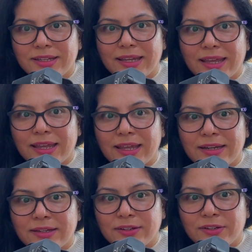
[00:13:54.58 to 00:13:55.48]

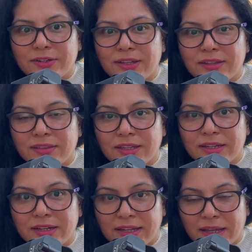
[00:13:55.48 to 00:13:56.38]
And then
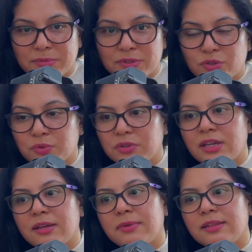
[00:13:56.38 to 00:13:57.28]
the day happens to
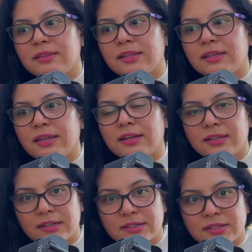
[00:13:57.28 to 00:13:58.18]
them and they get
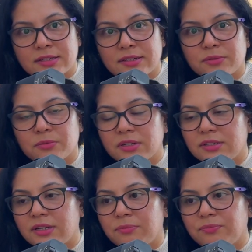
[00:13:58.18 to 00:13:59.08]
irritated and
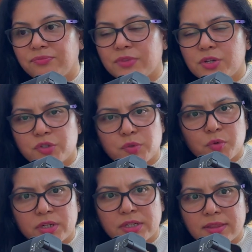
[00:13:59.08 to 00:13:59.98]
worked up
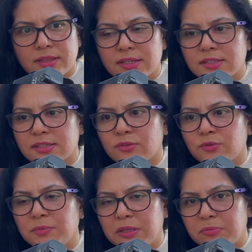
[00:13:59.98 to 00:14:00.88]
small little things
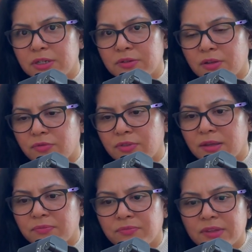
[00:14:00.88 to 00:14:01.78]
and people around
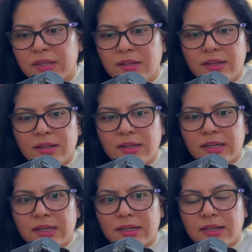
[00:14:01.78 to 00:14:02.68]
them,
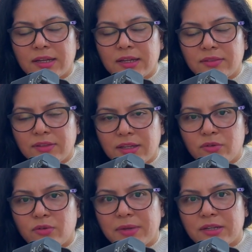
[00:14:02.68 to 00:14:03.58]
and they
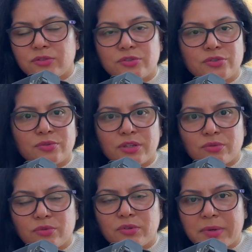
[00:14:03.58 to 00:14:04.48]
go back onto
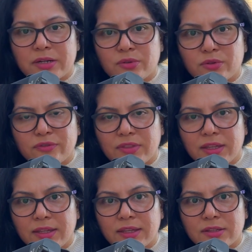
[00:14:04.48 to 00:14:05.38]
their old pattern
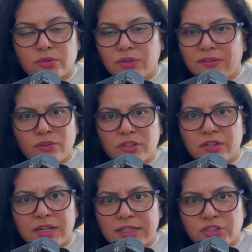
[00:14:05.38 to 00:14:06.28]
thinking. So they've not
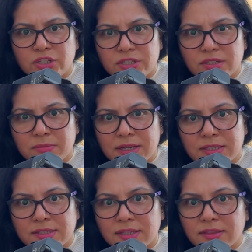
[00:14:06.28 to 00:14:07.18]
really changed their
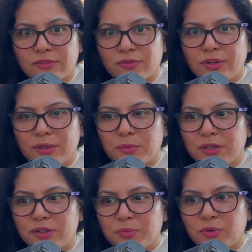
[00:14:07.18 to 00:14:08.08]
mindset. They've only
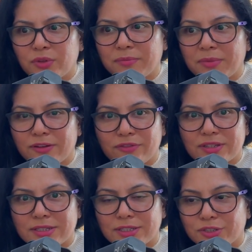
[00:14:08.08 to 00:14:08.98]
worked upon
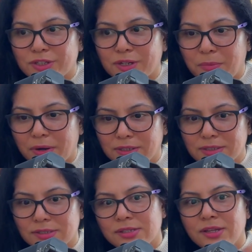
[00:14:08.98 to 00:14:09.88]
manifestation and
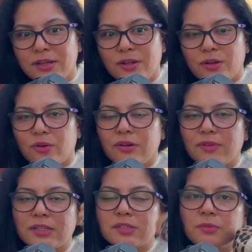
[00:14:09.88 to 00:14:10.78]
abundance on a
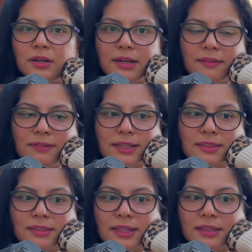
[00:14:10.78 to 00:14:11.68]
very small level,
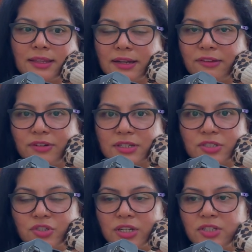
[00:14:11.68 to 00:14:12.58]
and then their life
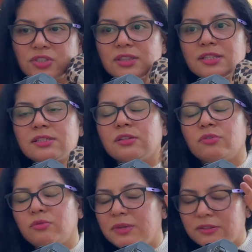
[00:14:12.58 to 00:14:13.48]
doesn't change. And they say,
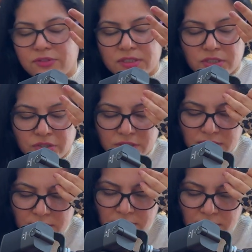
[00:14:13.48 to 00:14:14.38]
oh, manifestation
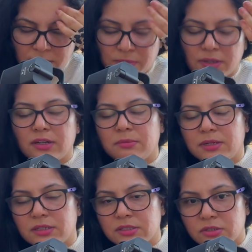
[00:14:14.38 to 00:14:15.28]
doesn't really work,
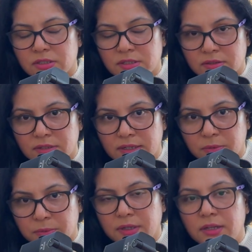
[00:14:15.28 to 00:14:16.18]
abundance doesn't
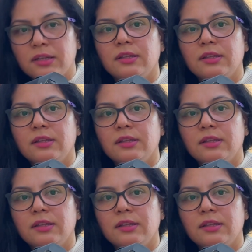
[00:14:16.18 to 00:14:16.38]
really work.